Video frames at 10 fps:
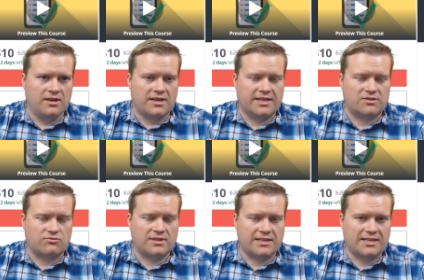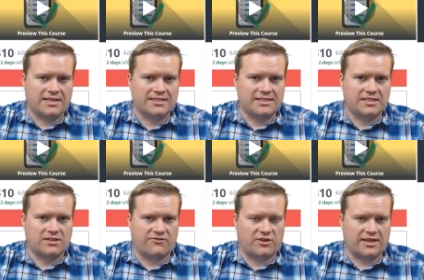it's really easy to
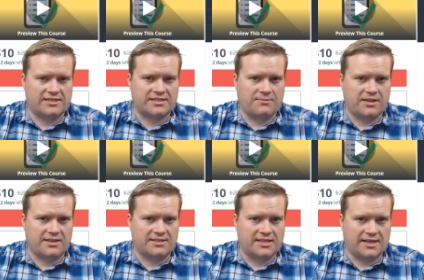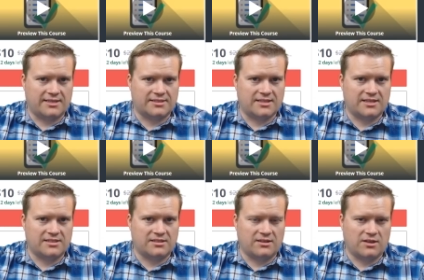forget some of these things
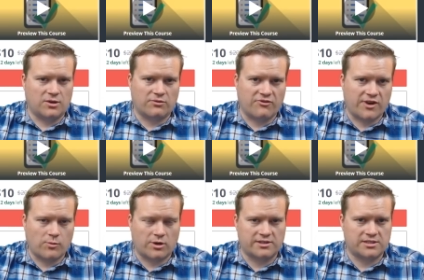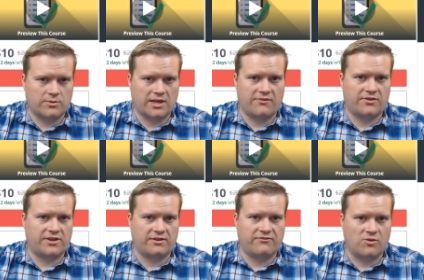because your framework is doing
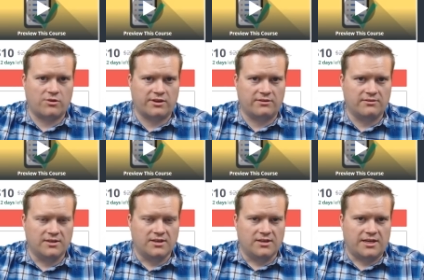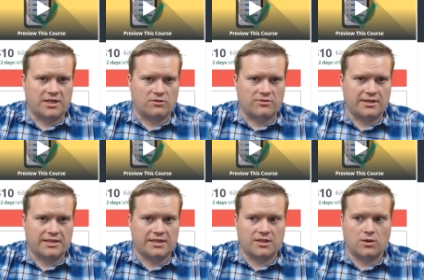everything for you and you don't really
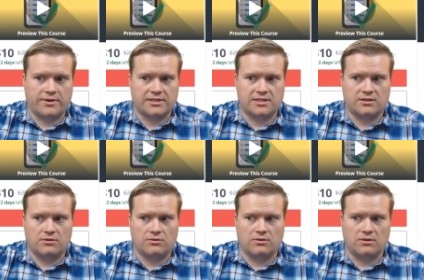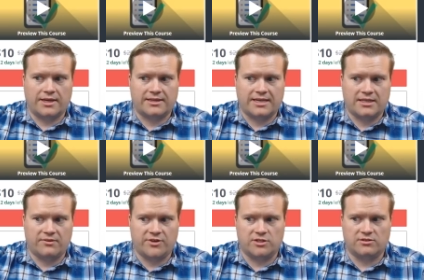need to go into like the
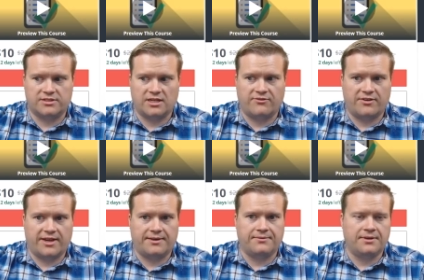individual stuff on that